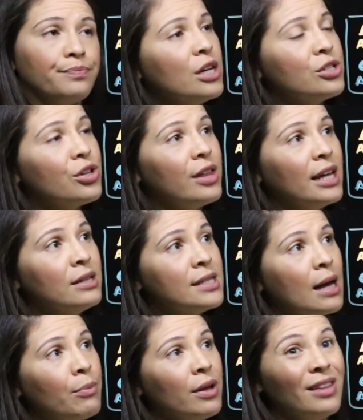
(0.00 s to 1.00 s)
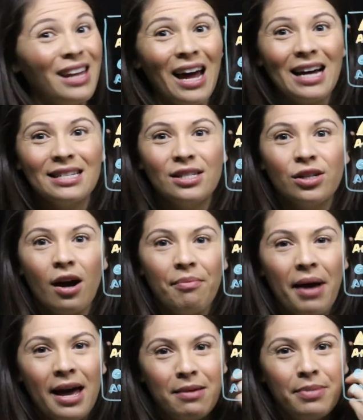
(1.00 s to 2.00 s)
So then someone that has type
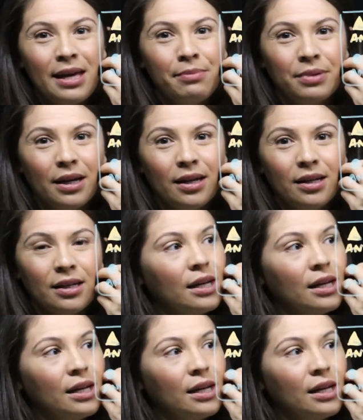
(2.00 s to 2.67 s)
AB blood,